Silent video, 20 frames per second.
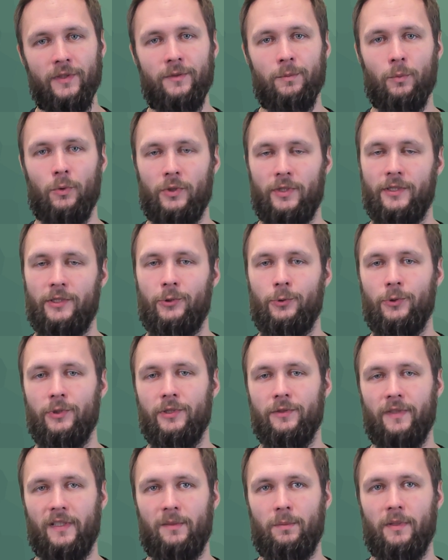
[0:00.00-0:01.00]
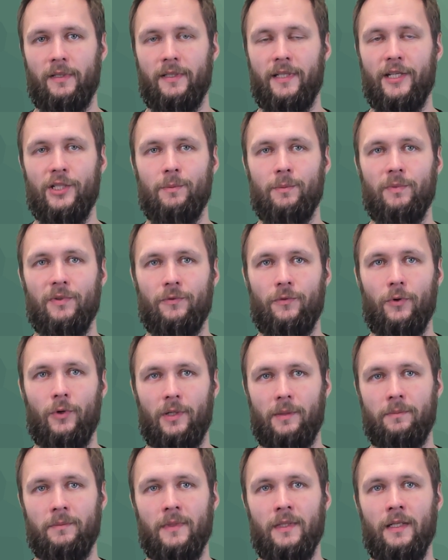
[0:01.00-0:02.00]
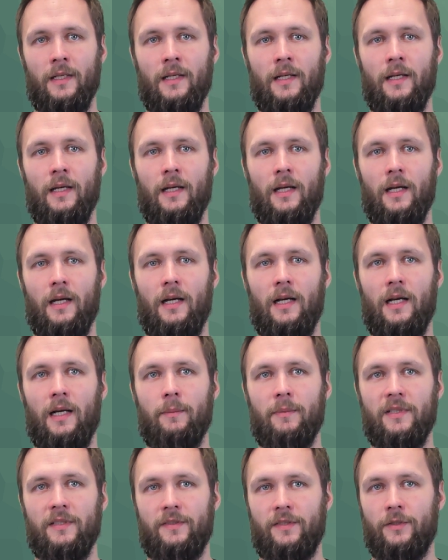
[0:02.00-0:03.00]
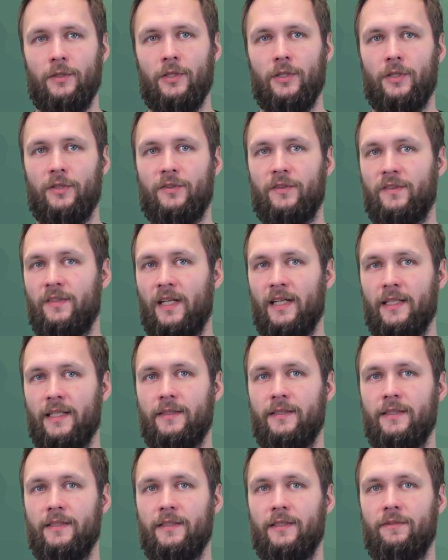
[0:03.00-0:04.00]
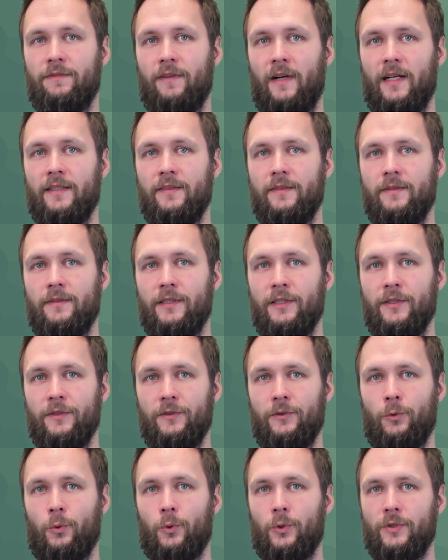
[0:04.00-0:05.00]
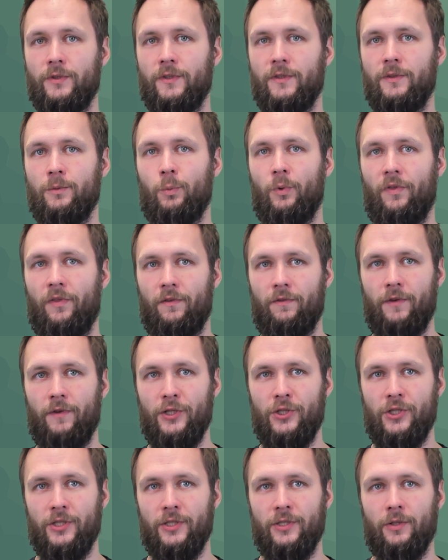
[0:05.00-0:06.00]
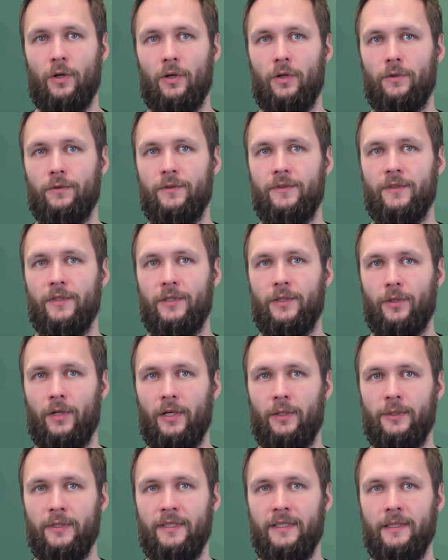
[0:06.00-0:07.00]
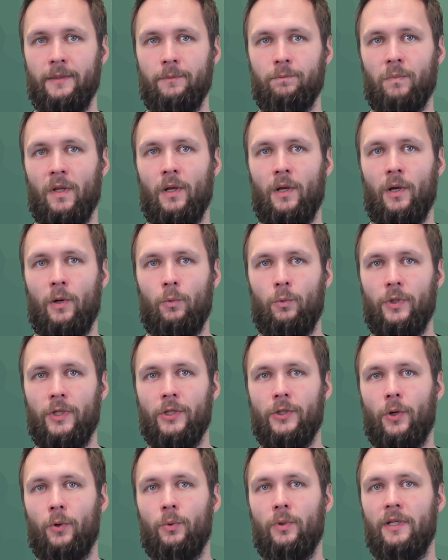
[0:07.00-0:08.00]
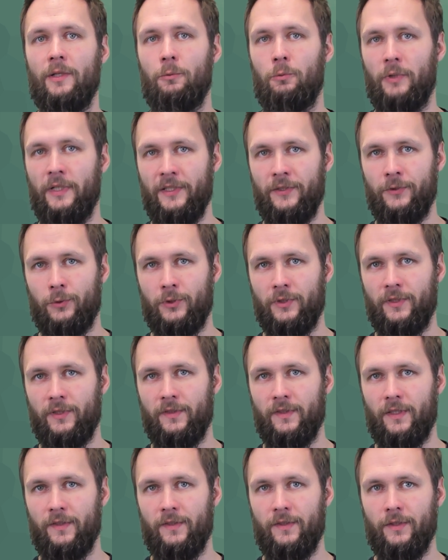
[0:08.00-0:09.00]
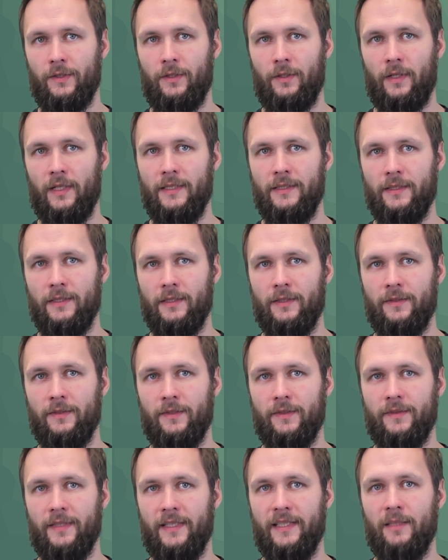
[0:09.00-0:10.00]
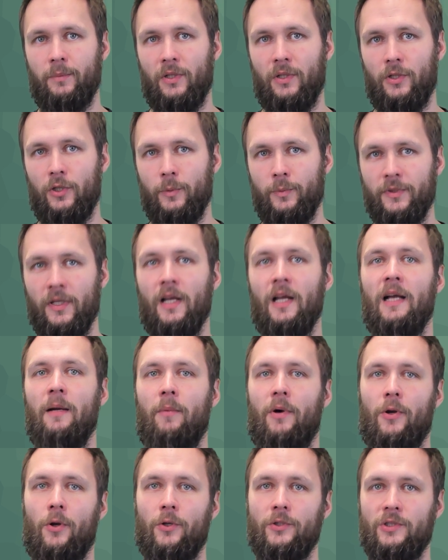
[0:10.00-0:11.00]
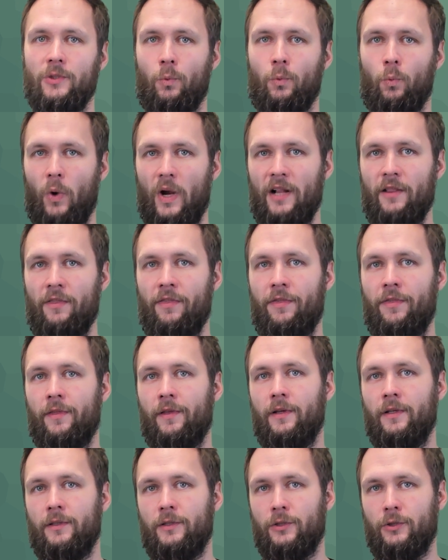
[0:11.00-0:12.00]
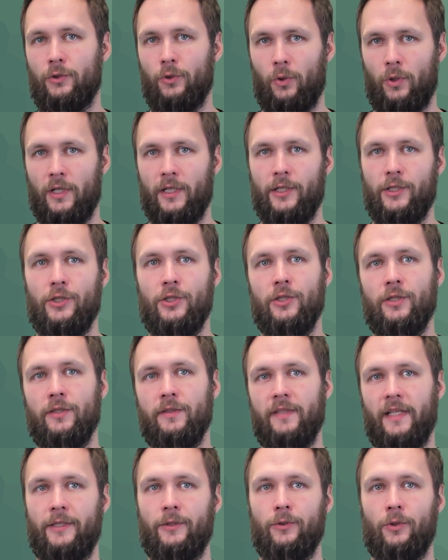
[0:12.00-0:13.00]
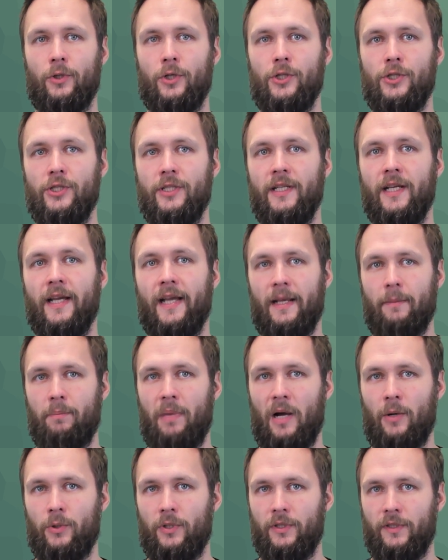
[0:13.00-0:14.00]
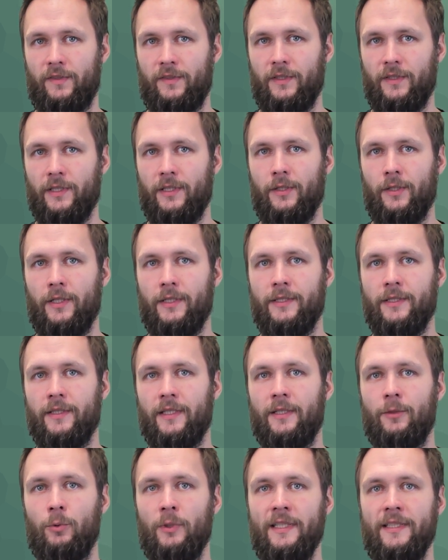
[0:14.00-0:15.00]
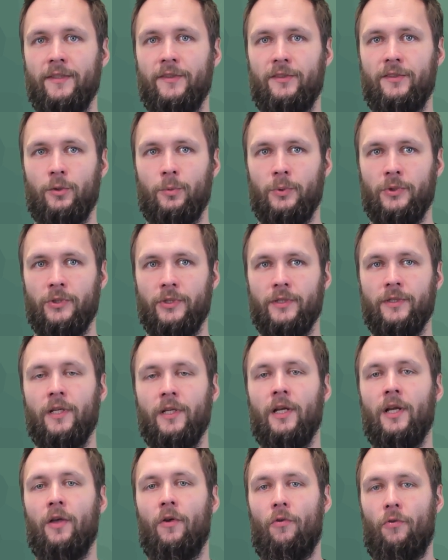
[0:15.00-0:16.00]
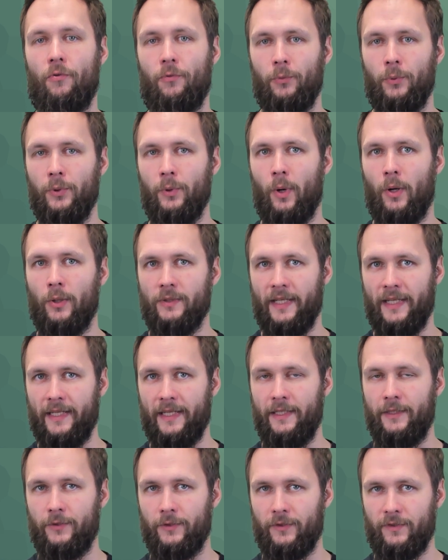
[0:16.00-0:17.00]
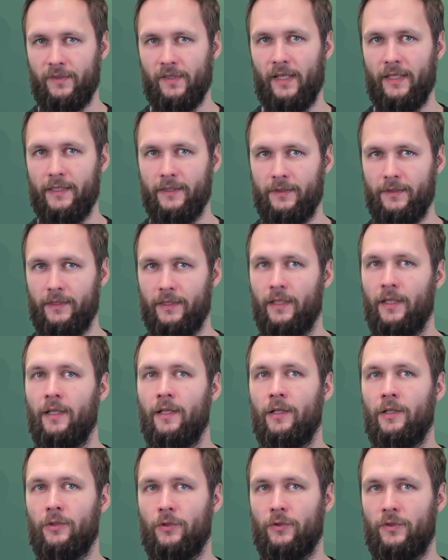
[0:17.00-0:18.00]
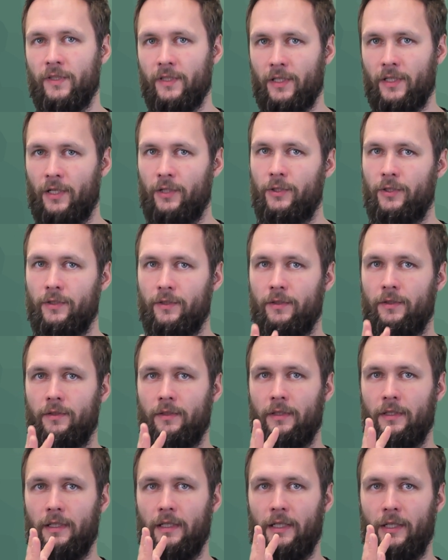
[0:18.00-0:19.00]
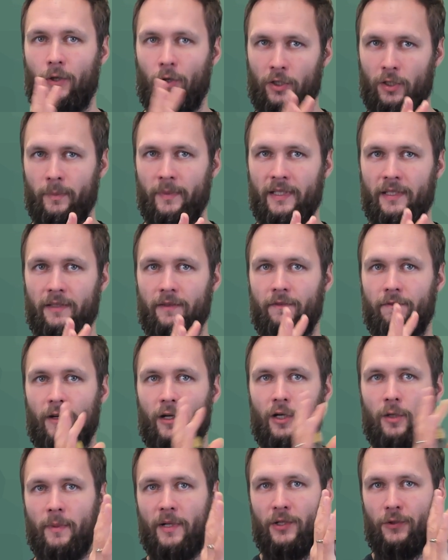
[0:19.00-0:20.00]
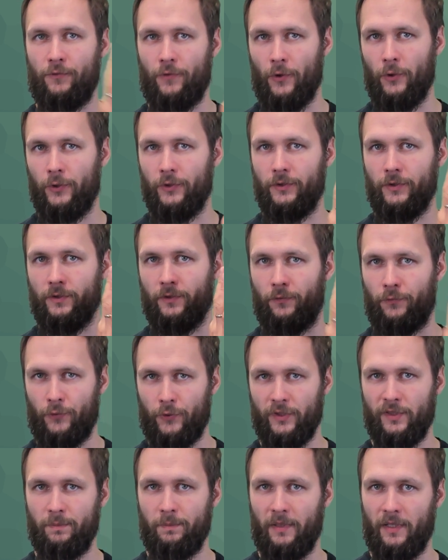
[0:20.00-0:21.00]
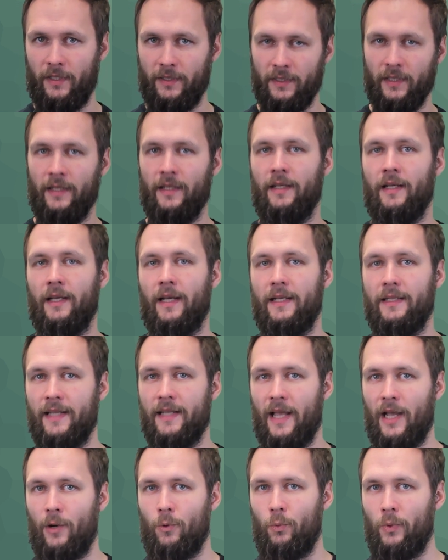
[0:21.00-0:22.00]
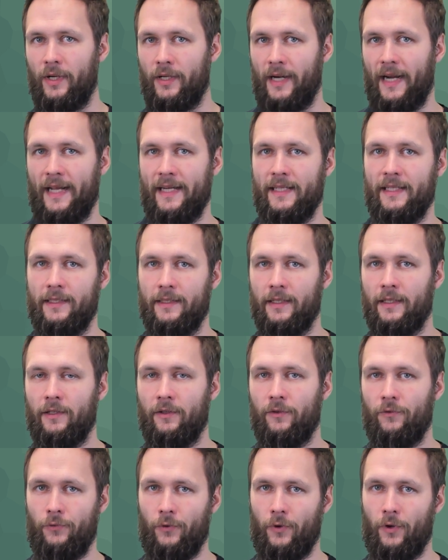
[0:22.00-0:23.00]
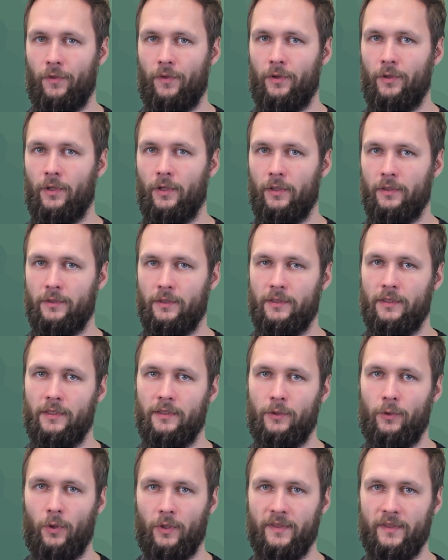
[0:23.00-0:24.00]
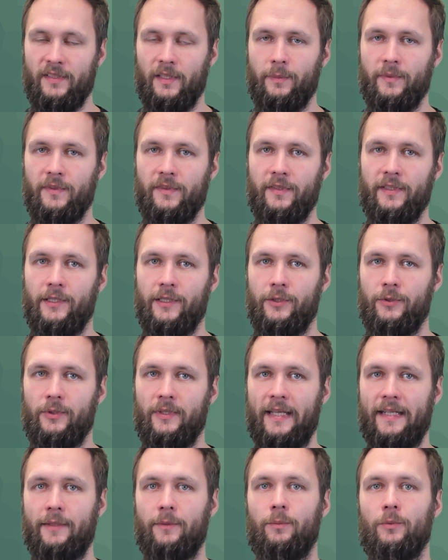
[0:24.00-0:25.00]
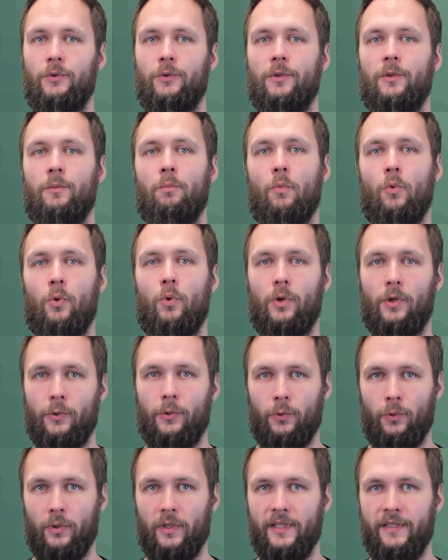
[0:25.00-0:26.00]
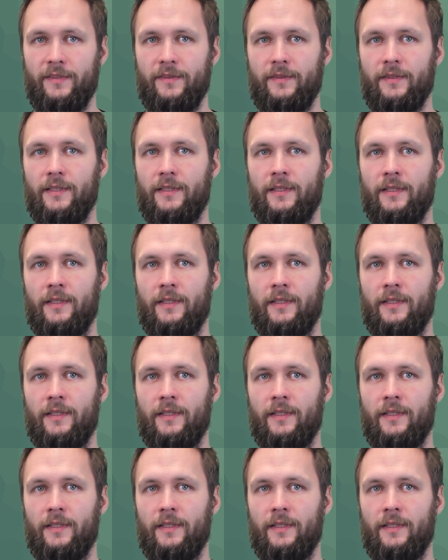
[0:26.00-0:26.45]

more intuitive explanation before. A circular society defines discourses with a vision of circularity, where not only resources are circulated in sustainable loops, but also wealth, knowledge, technology, and power is circulated and redistributed throughout a society. So circular economy very much focused on the first part, and now we're adding further concepts here to get it to a more holistic